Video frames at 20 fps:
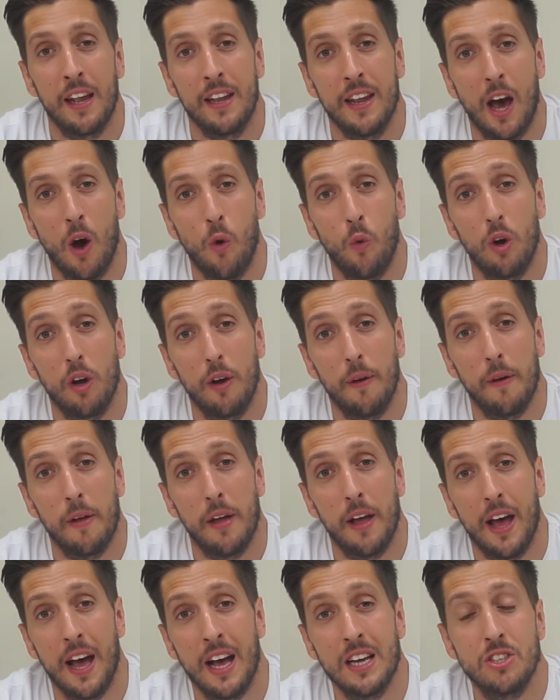Now,
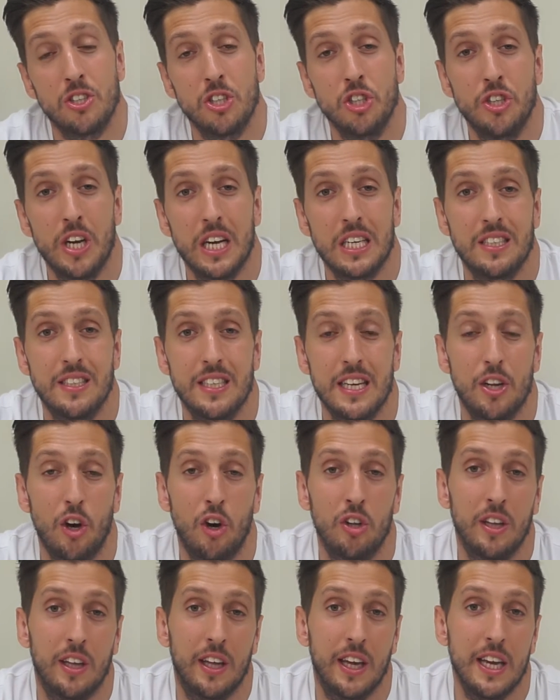as suggested
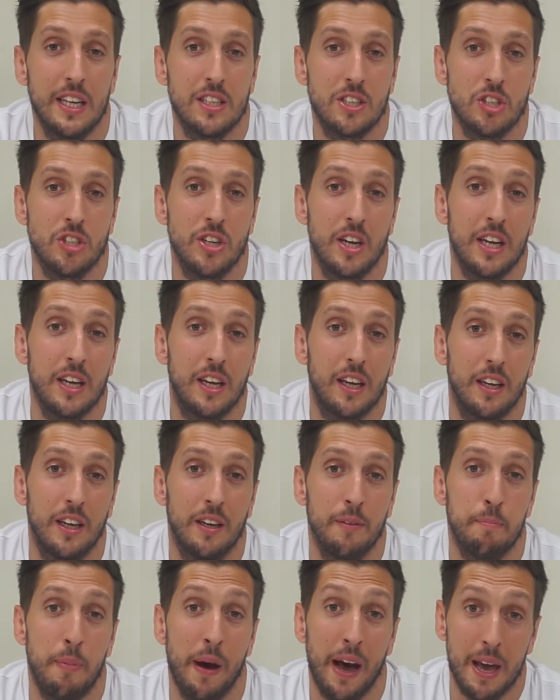on the Ketogenic
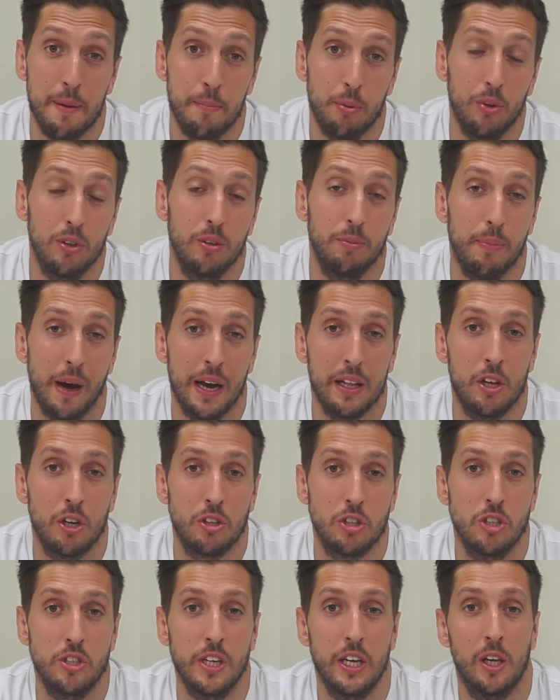Bible by
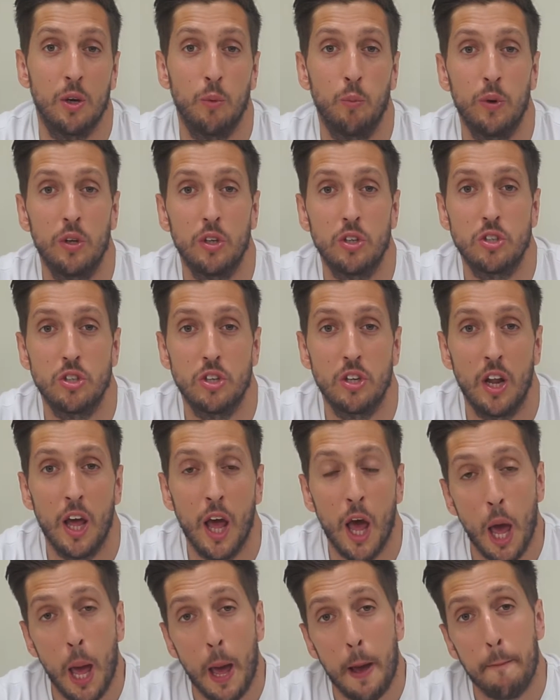Dr. Jacob Wilson,
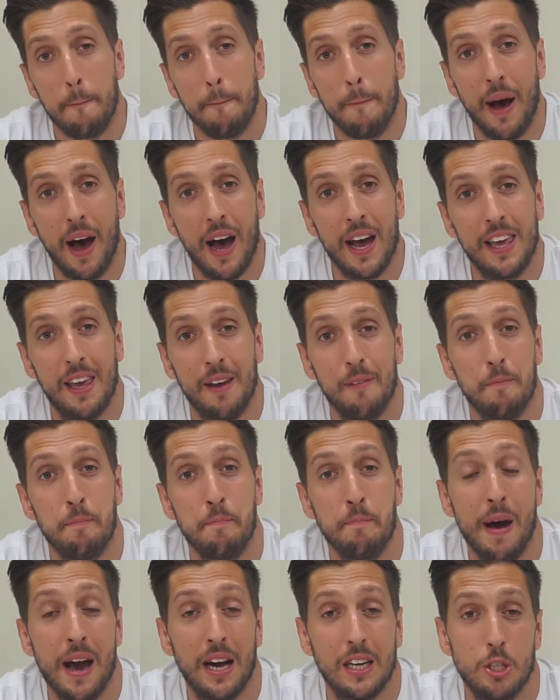my
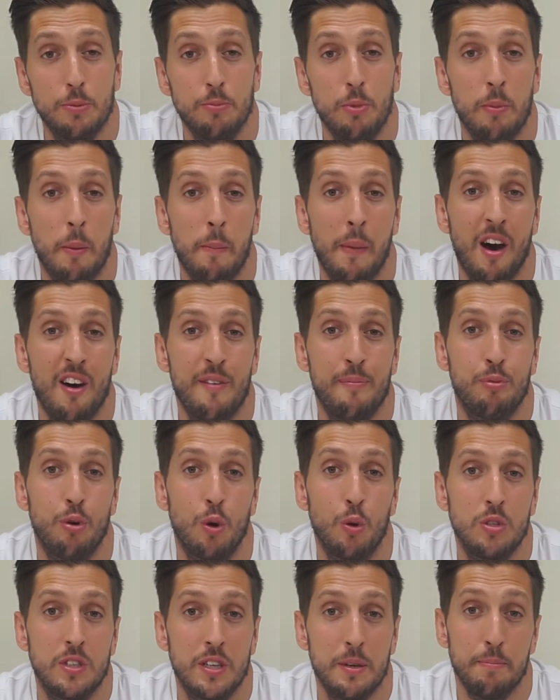maximum amount of
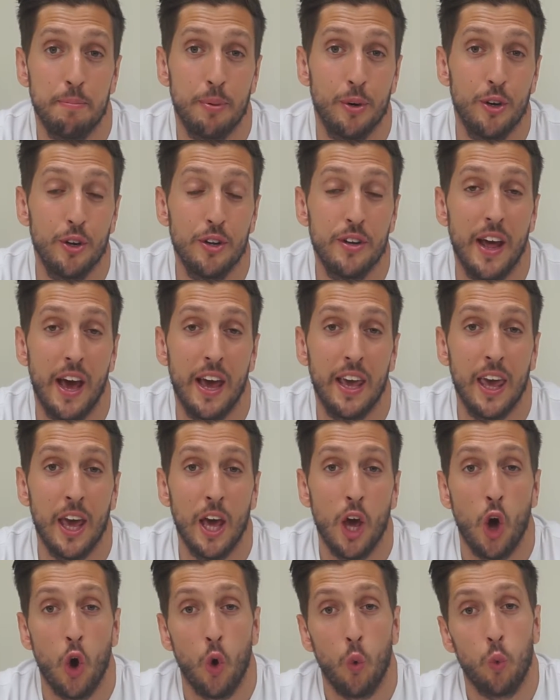protein per day
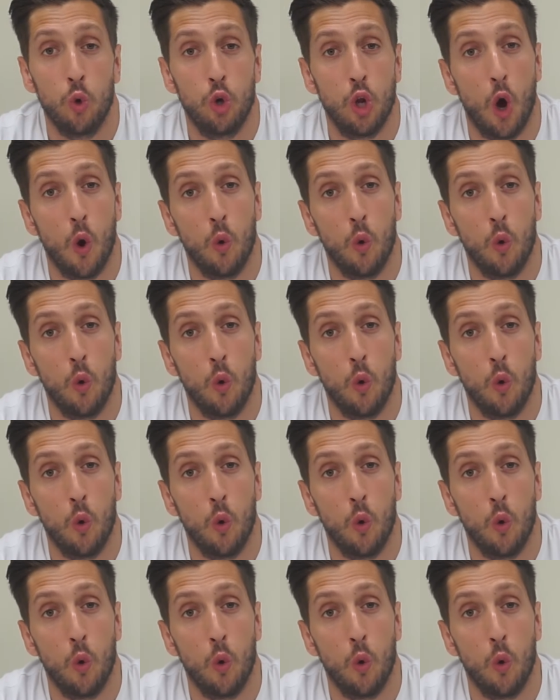would